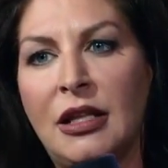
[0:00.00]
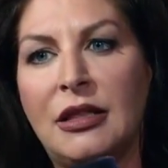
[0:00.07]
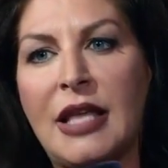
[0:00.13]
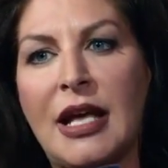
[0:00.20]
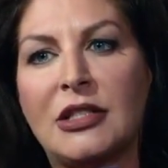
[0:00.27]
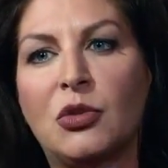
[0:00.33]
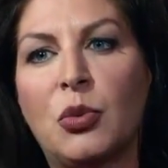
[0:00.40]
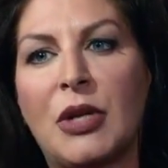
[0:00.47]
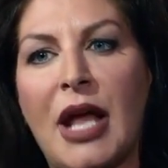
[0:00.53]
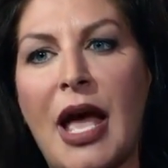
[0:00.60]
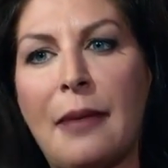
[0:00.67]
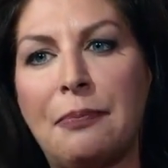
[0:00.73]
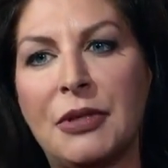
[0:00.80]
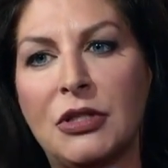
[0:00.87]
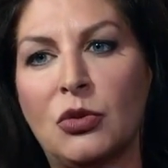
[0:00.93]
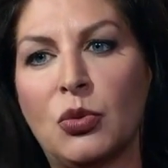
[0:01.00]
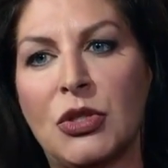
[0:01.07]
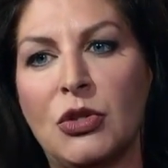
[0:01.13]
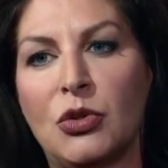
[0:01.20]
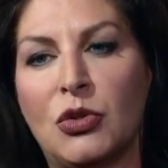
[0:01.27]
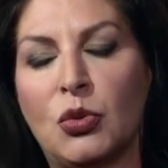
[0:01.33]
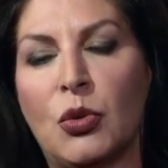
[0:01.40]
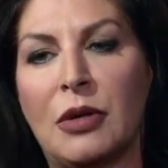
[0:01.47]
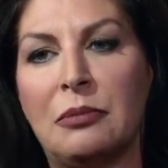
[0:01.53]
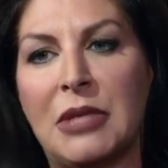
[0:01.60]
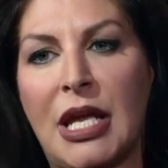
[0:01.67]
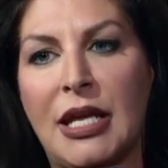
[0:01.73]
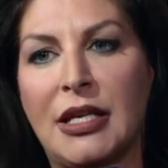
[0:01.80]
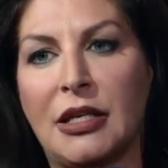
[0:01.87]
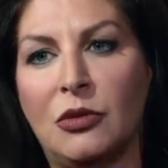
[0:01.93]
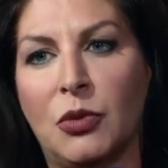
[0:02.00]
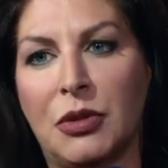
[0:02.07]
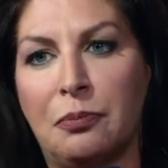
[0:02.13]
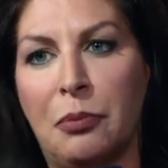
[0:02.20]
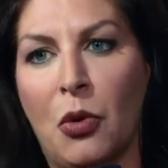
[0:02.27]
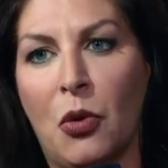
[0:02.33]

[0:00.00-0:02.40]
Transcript: That's what happens when you swim naked with